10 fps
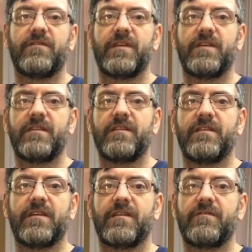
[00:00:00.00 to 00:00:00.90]

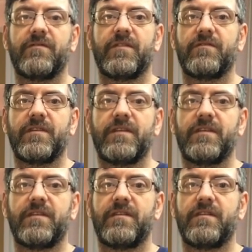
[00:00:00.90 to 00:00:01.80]
15,
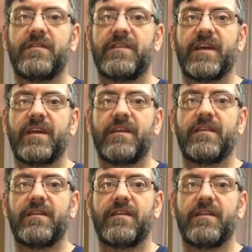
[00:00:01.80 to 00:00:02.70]
19,
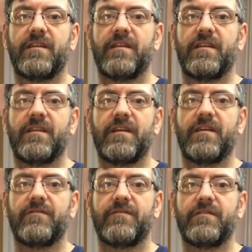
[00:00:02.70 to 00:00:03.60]
10,
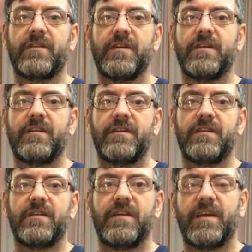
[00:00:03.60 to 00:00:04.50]
11.
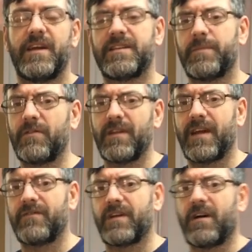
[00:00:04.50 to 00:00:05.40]
It's about
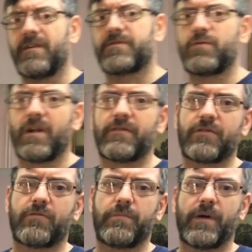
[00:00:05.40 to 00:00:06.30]

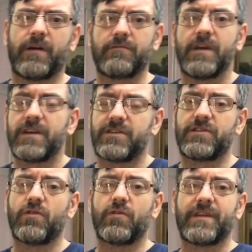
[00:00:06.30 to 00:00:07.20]
1,100, £1,200.
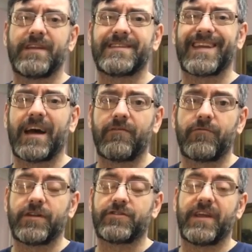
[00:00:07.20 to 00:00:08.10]
So you're talking, there's an
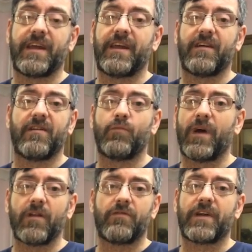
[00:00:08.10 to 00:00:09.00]
average there,
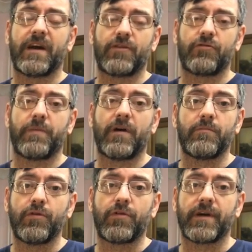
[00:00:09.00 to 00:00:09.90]
well over
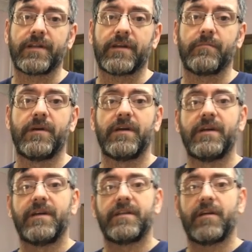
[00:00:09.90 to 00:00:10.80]
£100 per item.
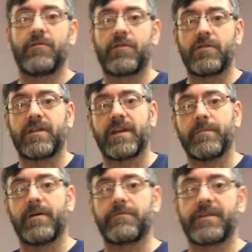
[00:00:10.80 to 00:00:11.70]
Now, the good
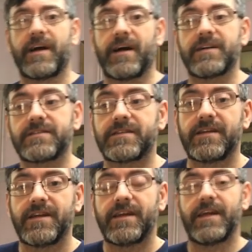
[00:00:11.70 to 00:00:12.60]
thing about that
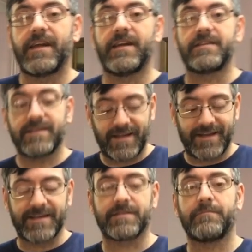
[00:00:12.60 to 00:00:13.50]
is
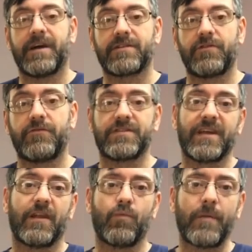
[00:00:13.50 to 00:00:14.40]
it doesn't matter if you
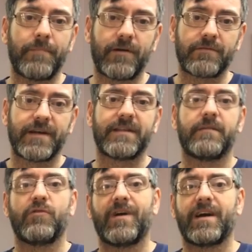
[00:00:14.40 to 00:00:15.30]
sell a £1
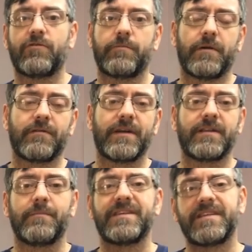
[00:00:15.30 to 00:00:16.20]
item or a £100
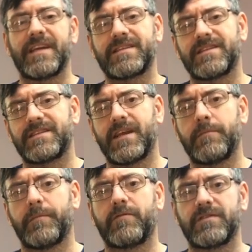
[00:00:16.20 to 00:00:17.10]
item, it takes the
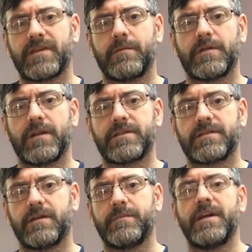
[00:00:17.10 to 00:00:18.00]
same amount of time to
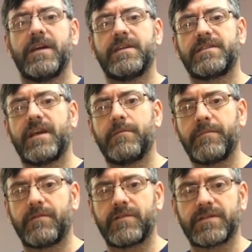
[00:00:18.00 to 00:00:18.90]
list them, same
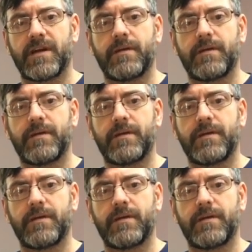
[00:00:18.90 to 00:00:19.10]
amount of